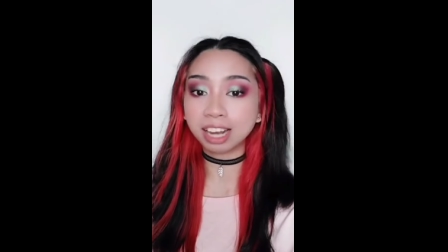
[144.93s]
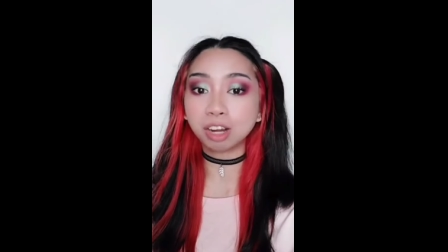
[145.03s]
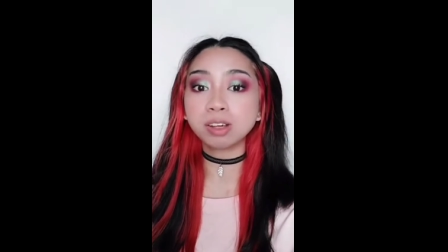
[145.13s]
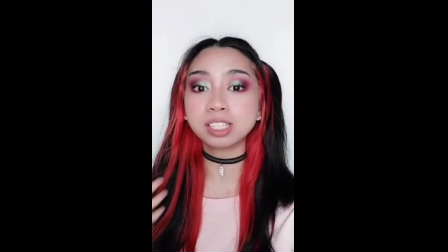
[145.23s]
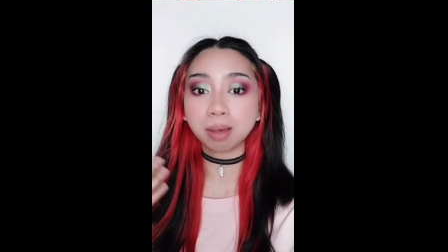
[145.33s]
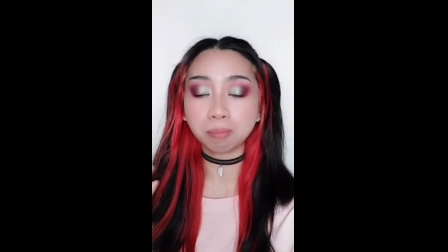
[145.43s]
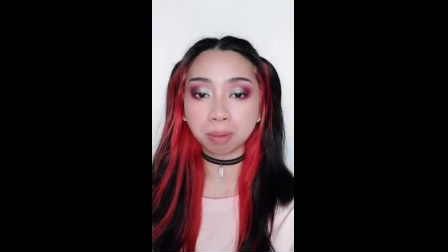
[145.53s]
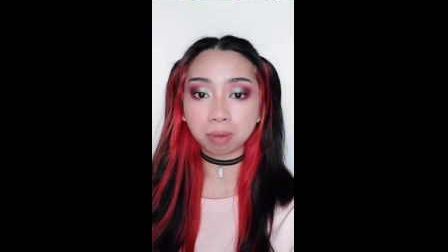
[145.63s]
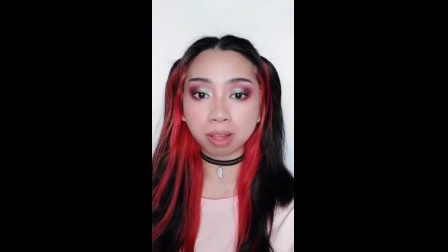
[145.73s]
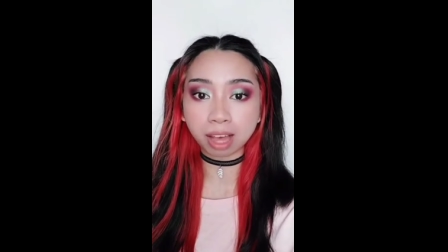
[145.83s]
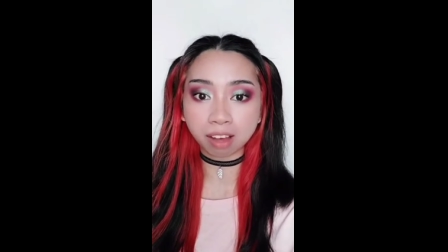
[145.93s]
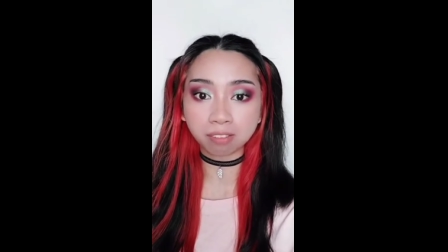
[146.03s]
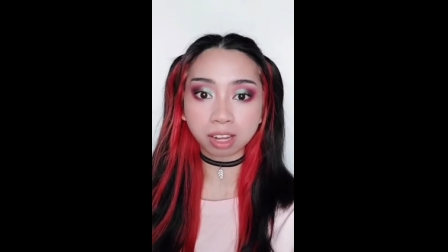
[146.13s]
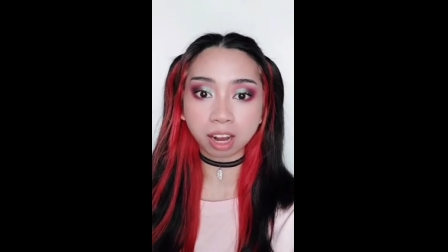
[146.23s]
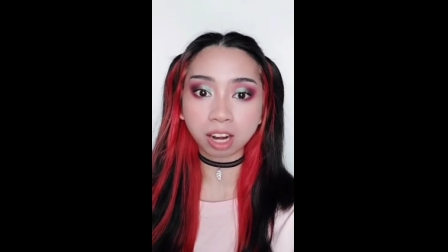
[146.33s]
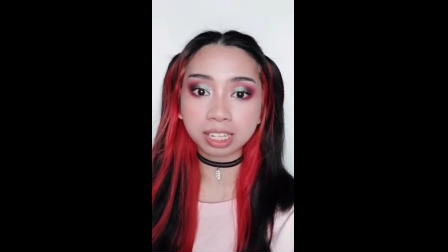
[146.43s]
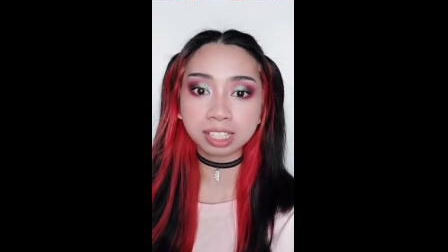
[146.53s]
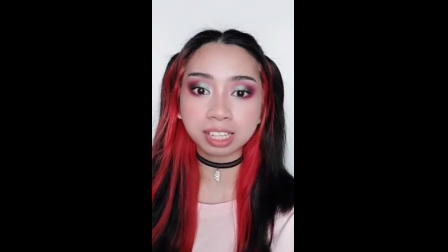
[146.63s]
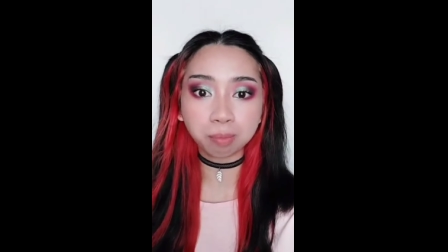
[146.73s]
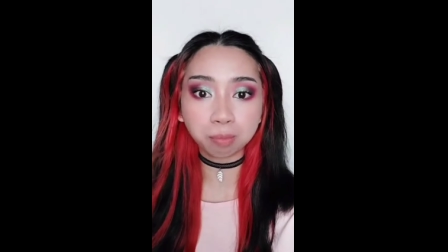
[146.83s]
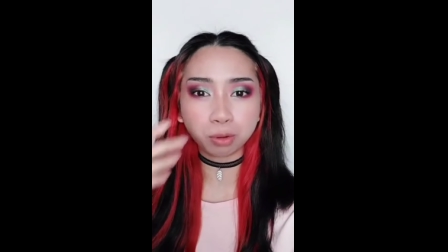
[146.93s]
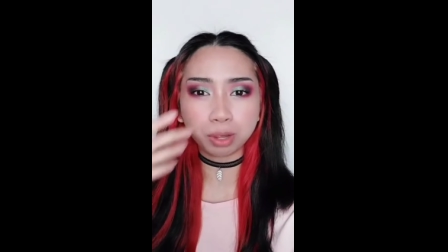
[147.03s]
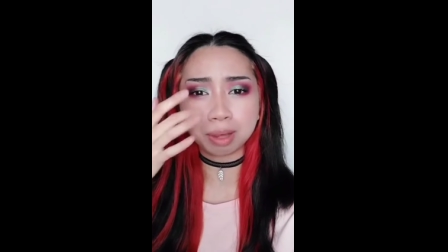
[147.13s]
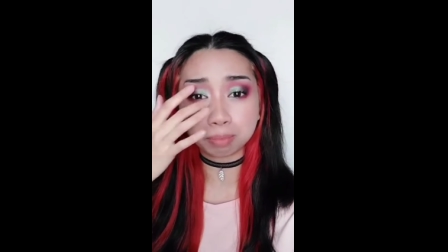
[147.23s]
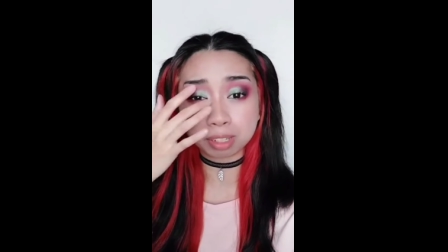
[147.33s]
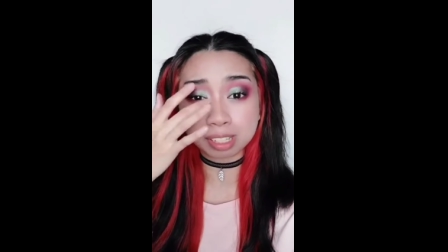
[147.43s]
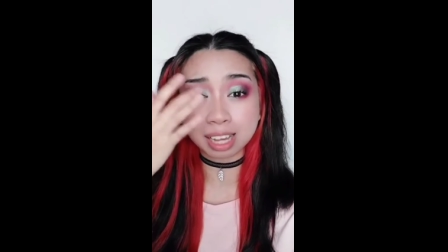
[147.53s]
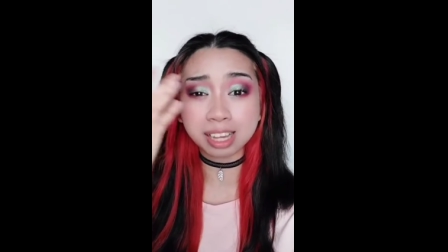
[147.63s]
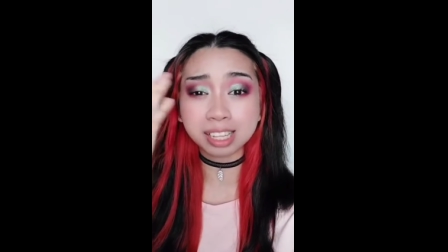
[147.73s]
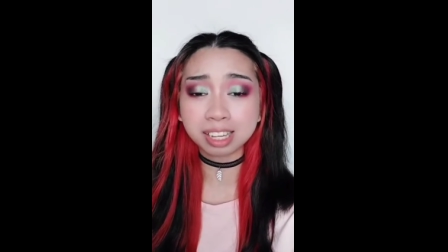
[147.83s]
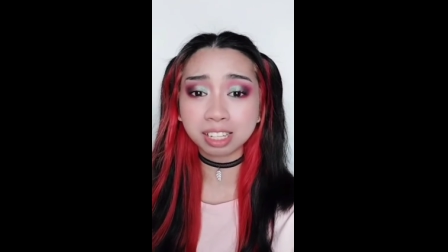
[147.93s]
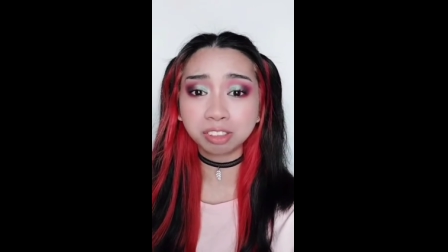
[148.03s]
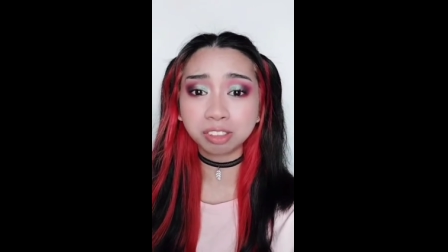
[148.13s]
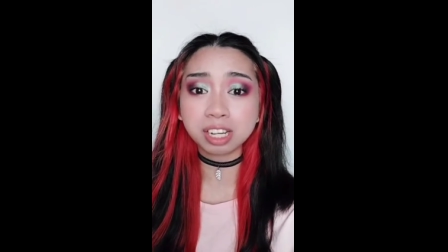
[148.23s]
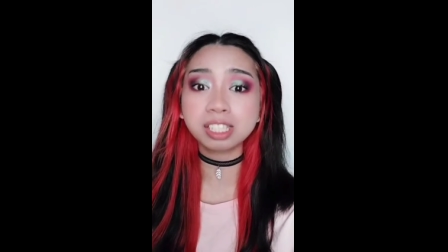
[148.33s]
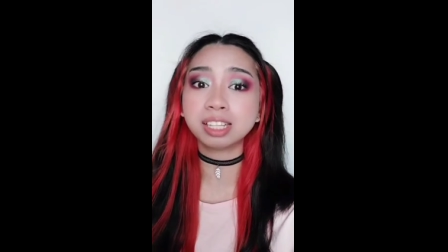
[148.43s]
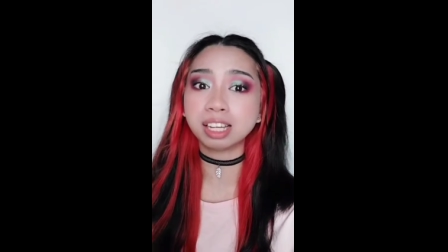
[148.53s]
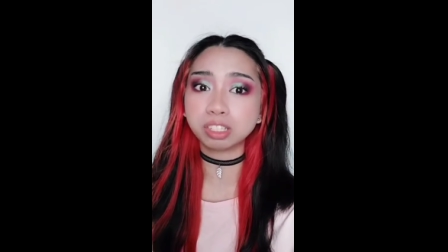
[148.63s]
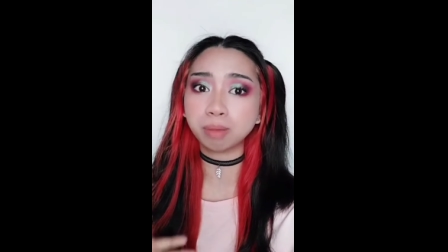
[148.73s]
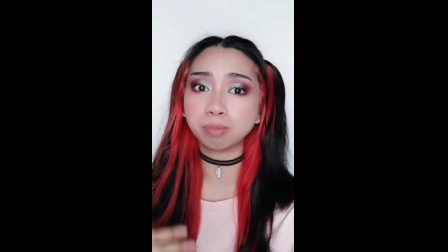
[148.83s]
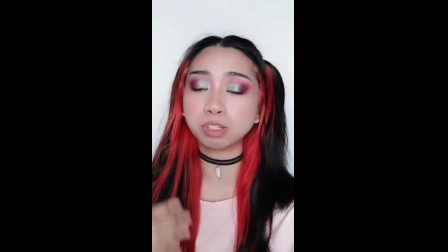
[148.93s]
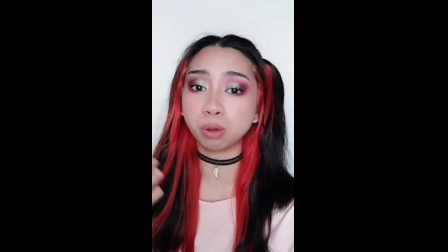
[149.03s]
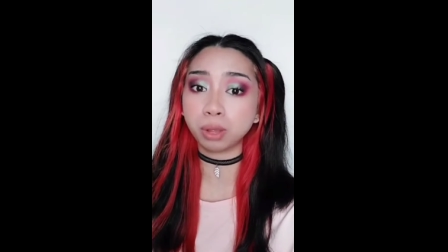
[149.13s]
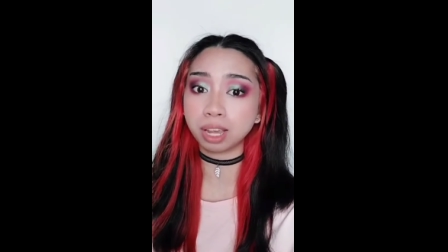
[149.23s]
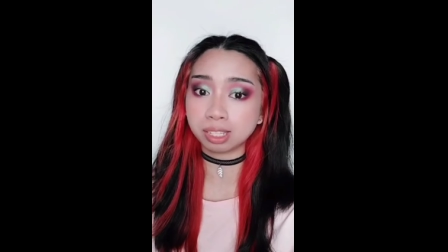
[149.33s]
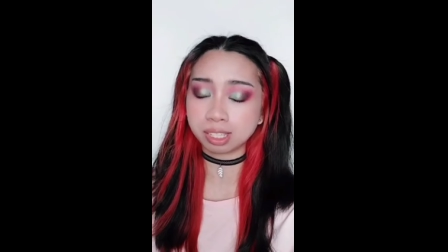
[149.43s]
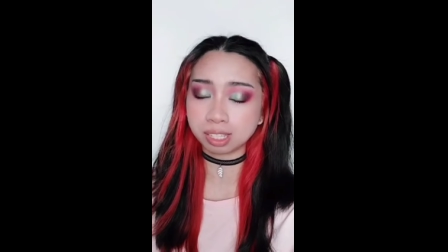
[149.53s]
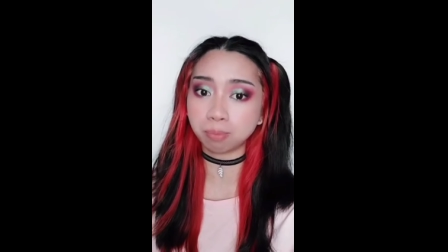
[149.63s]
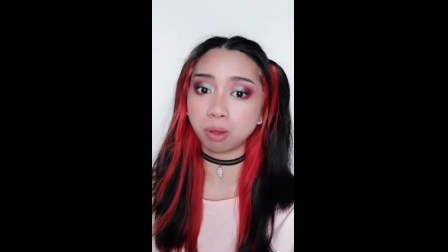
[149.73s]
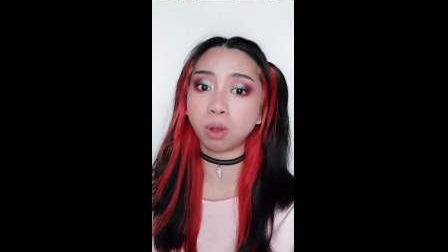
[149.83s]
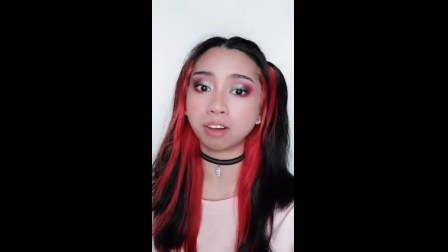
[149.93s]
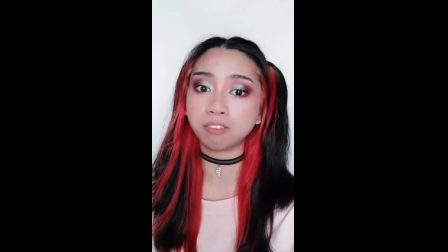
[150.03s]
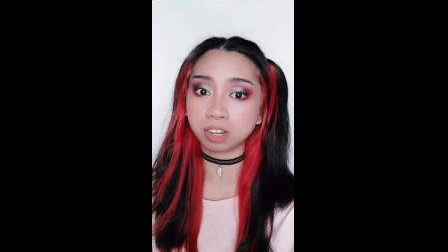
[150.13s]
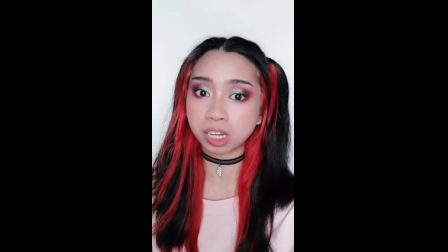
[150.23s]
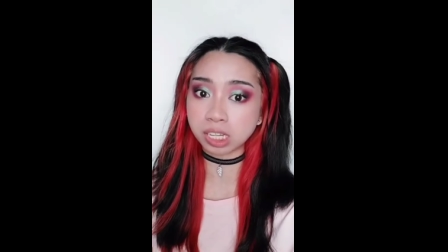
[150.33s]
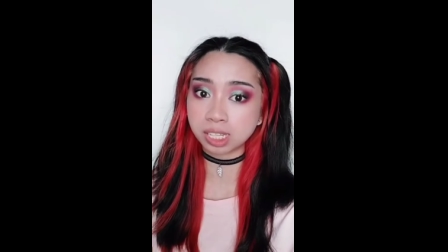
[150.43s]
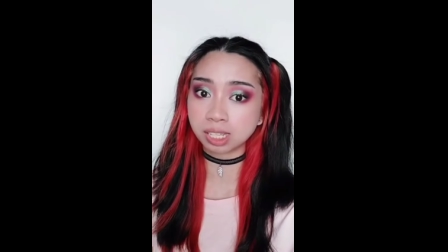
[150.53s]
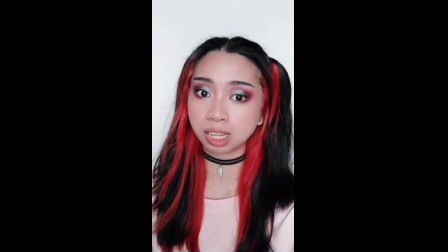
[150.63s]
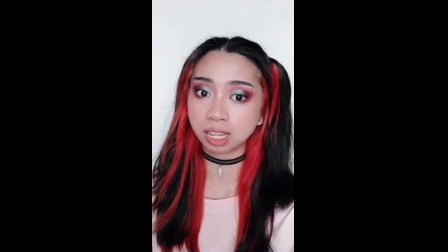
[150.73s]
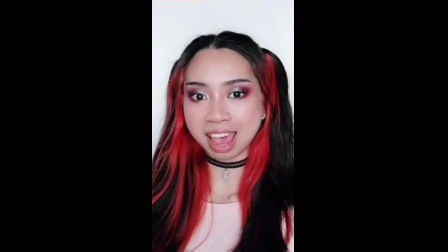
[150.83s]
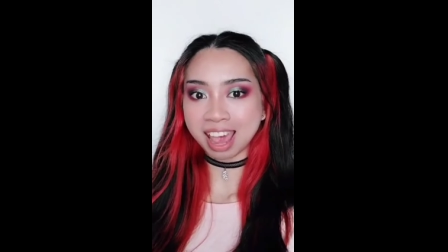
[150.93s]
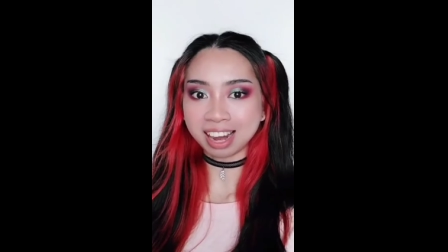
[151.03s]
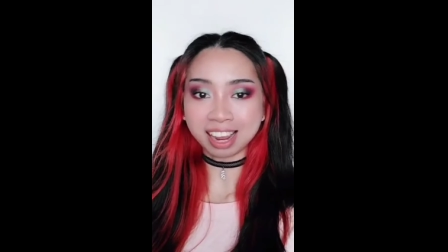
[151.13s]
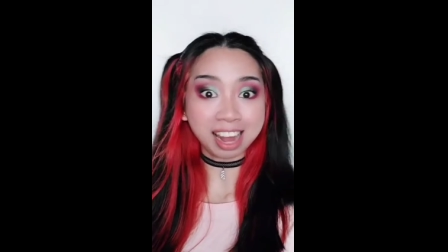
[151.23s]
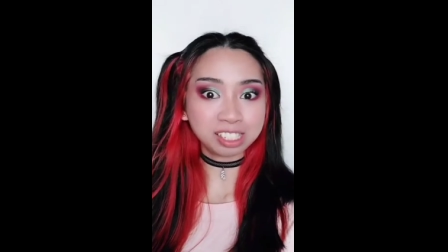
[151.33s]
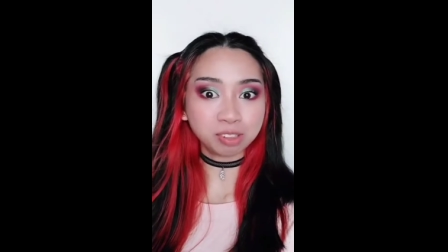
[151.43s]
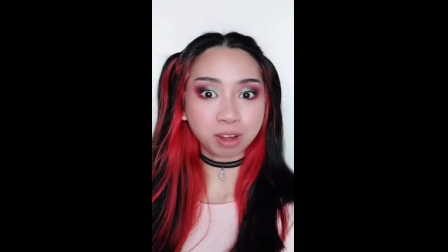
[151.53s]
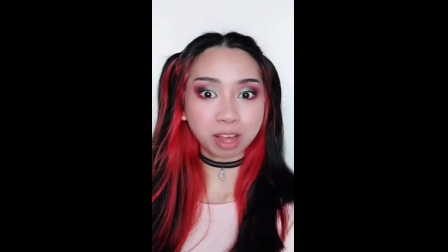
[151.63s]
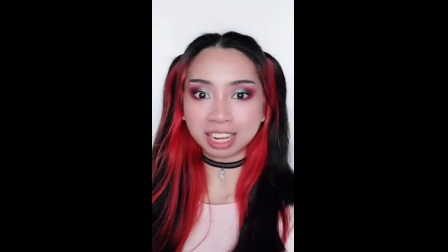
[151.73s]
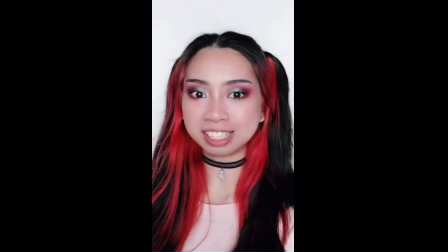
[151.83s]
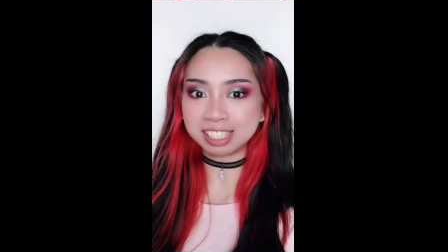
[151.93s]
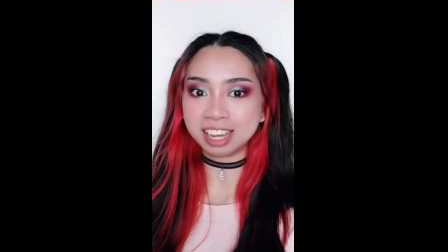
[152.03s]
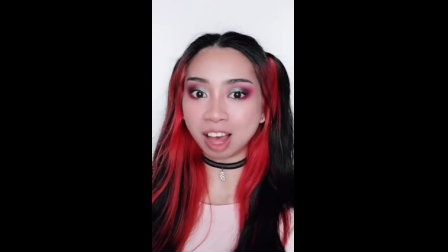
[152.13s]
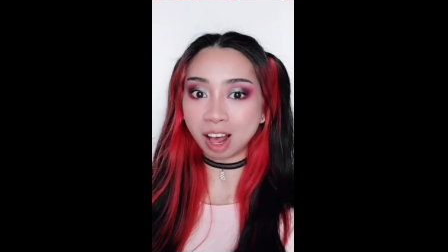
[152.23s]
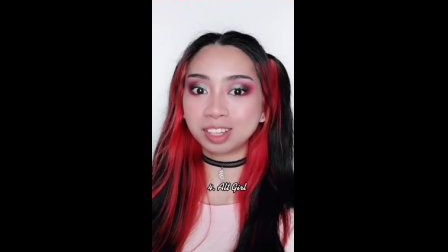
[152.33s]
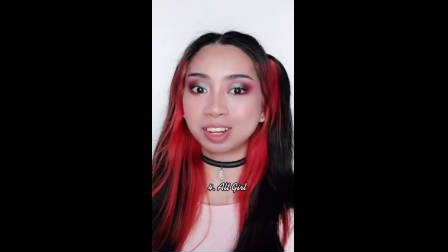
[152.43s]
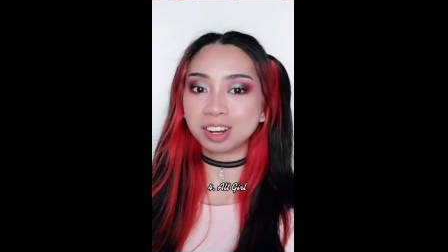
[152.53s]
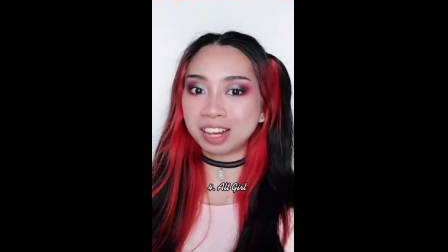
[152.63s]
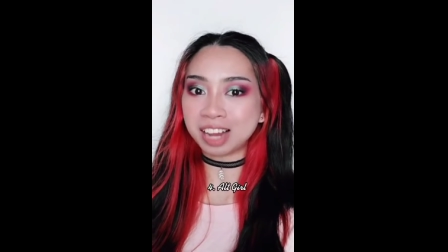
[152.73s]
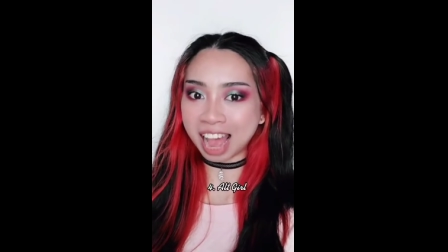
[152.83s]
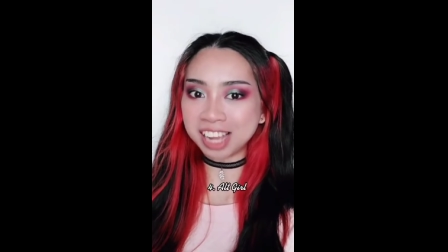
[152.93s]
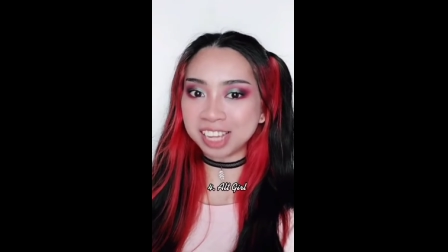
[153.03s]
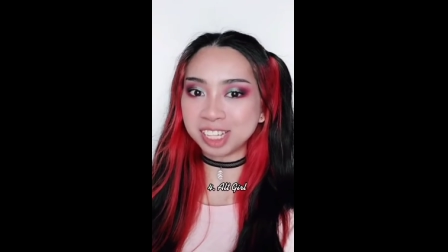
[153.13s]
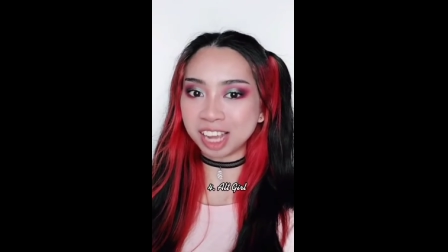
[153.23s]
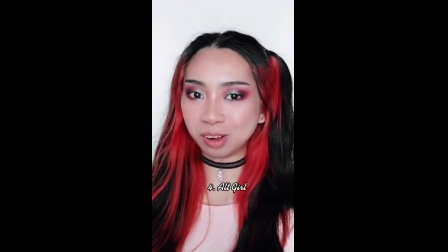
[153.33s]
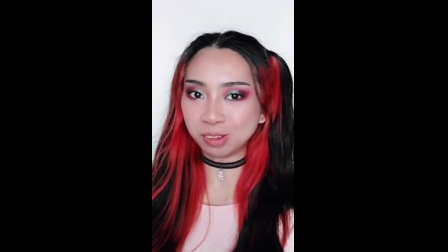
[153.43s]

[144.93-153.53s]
I know some people have a hard time doing a precise cut crease. That's why I'm showing a simple one first. And the last one is the Alt Girl eyeshadow.